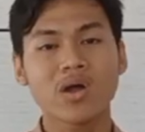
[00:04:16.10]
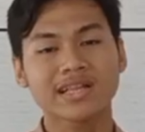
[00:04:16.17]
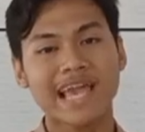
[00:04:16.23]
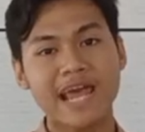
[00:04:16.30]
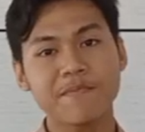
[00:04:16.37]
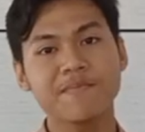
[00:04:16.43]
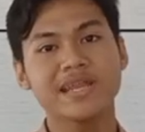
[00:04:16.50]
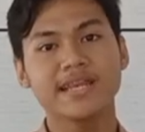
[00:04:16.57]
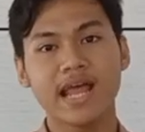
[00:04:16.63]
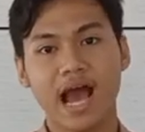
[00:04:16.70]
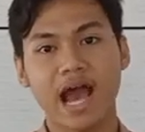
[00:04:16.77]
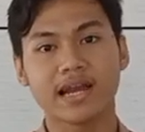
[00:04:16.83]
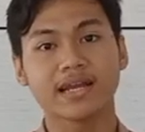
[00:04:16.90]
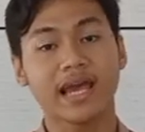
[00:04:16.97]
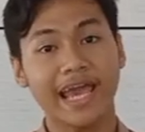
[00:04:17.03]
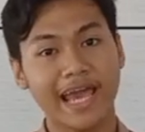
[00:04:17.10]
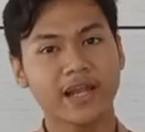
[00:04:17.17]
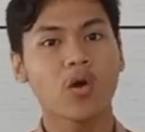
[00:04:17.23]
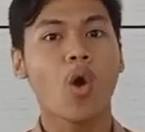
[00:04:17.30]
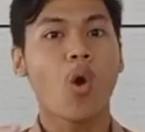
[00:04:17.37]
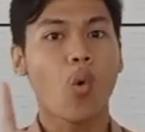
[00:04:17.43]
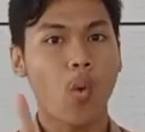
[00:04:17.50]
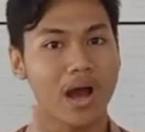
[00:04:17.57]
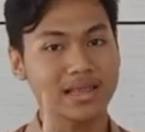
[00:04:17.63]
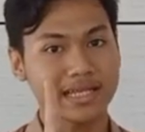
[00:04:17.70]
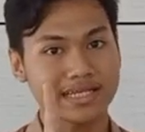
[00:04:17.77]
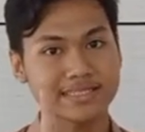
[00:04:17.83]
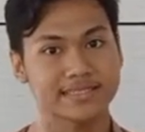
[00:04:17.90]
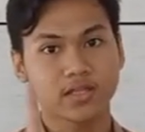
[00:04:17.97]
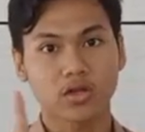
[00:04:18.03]
What can be done and
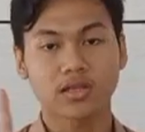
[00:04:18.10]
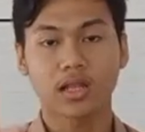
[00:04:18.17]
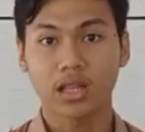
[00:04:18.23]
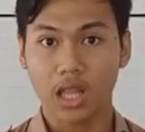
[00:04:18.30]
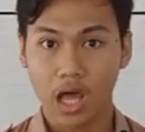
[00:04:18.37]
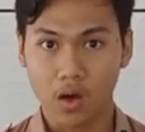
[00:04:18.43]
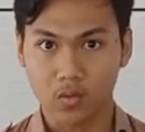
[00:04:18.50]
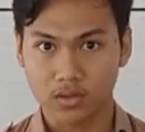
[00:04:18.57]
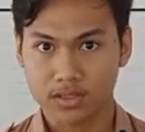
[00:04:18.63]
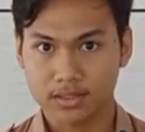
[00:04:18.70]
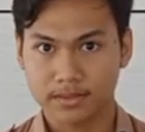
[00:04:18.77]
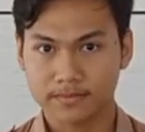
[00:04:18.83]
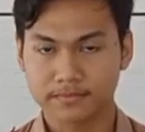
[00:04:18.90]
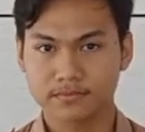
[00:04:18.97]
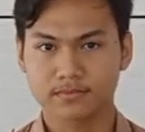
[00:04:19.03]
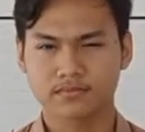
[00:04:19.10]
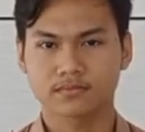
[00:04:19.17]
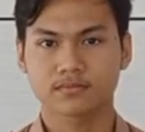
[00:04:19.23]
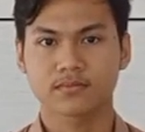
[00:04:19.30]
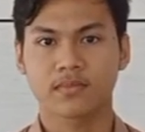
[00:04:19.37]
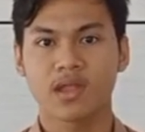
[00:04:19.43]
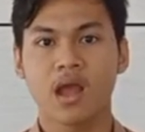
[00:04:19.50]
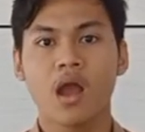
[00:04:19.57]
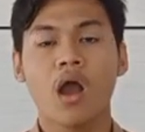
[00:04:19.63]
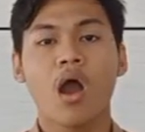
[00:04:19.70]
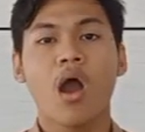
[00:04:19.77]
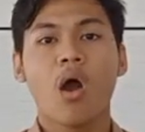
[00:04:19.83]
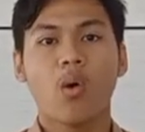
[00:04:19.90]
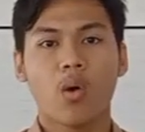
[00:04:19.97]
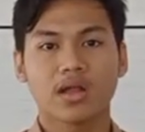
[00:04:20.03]
what is not allowed?
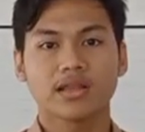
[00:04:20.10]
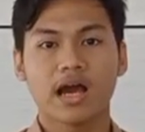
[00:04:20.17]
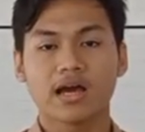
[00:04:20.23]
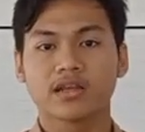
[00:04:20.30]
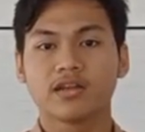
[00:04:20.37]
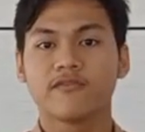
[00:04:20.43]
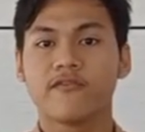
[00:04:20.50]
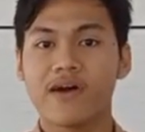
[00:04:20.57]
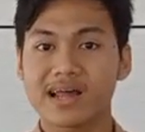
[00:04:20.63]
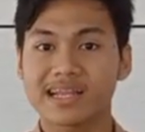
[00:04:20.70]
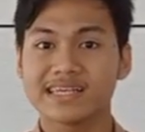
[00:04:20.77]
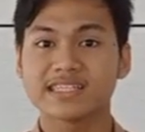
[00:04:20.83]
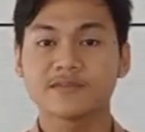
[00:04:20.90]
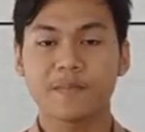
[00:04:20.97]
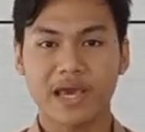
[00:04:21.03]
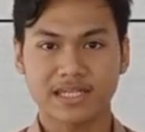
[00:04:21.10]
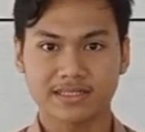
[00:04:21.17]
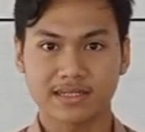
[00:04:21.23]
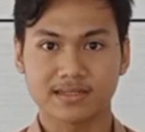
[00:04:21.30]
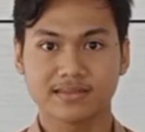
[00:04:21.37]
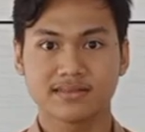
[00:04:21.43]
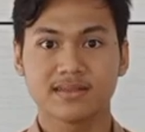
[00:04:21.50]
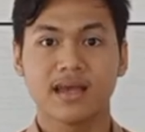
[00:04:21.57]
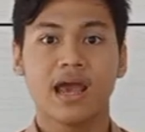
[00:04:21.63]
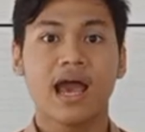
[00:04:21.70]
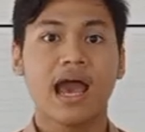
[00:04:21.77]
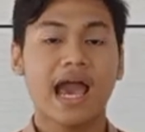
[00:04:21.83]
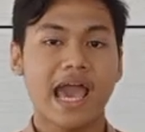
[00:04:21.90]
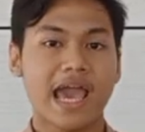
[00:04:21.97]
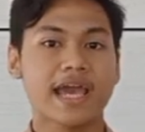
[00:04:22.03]
What are the various passions
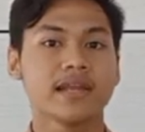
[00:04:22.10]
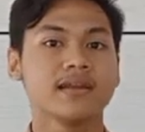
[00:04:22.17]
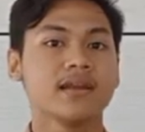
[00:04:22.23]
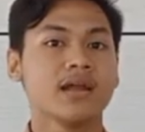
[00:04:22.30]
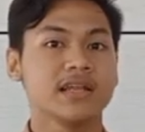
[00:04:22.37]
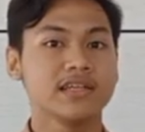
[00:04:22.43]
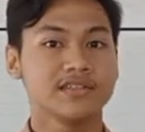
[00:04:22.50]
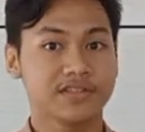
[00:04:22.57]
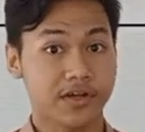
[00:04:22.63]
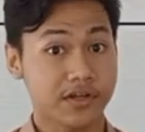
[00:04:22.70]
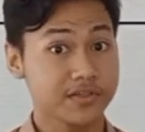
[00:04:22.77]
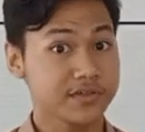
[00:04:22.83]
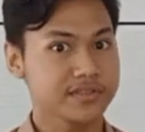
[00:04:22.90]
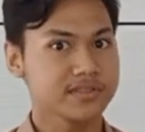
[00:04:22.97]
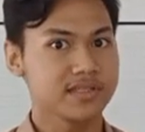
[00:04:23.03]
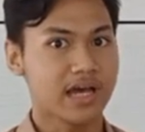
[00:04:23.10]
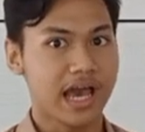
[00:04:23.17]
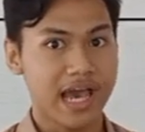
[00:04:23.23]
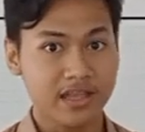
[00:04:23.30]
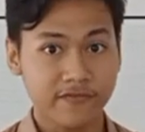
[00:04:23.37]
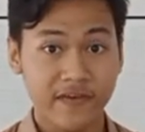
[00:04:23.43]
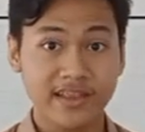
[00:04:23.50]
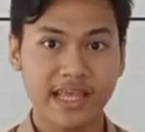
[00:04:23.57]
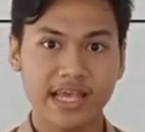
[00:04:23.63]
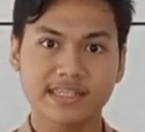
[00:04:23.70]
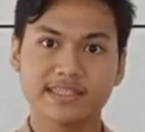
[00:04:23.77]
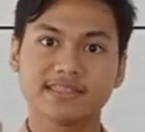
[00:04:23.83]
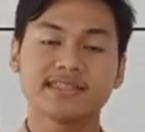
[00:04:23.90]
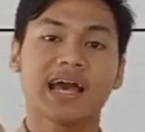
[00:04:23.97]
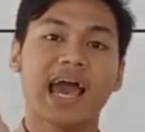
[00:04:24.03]
and introduce the
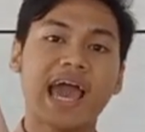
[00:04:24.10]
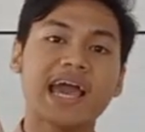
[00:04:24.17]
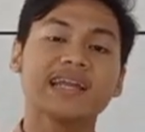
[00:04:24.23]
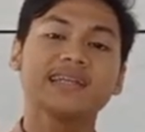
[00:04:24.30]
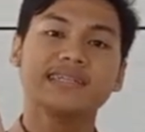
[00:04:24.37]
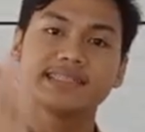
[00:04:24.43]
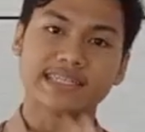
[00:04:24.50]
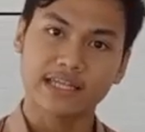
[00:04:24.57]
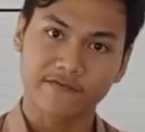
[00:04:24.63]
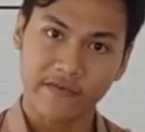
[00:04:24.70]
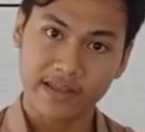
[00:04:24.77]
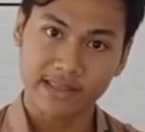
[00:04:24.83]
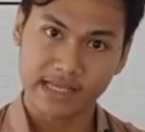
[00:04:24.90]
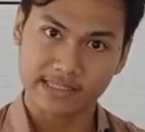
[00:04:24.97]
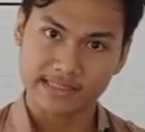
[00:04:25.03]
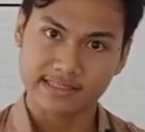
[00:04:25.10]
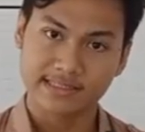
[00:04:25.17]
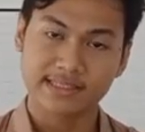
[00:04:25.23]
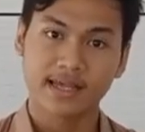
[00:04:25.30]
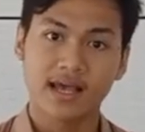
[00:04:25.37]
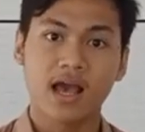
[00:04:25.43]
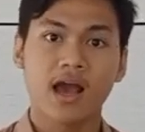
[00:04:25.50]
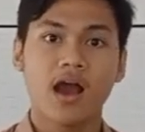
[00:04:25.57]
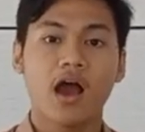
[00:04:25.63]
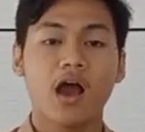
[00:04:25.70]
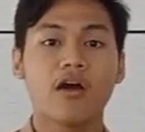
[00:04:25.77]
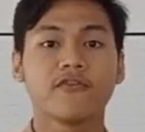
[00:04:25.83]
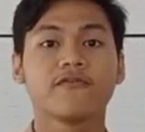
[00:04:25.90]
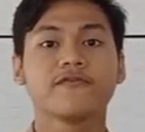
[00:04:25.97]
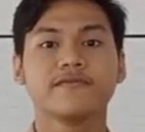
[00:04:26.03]
advantages and disadvantages
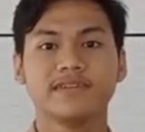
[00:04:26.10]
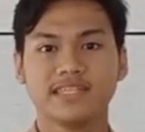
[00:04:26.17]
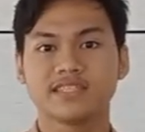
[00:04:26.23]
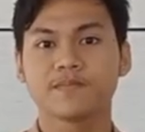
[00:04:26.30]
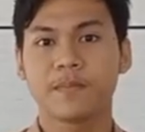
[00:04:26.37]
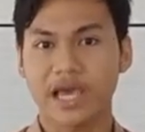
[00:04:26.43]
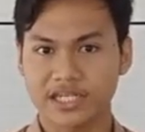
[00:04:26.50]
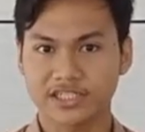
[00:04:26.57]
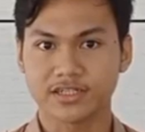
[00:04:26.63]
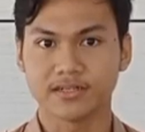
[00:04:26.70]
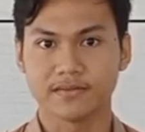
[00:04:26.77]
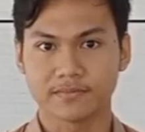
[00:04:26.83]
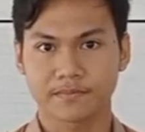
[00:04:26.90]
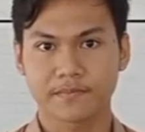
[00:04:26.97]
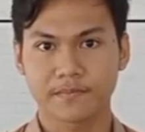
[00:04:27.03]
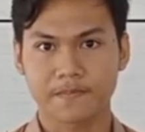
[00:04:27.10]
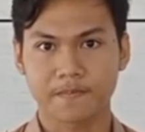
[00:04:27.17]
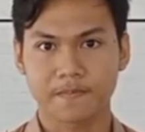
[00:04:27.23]
of this passion.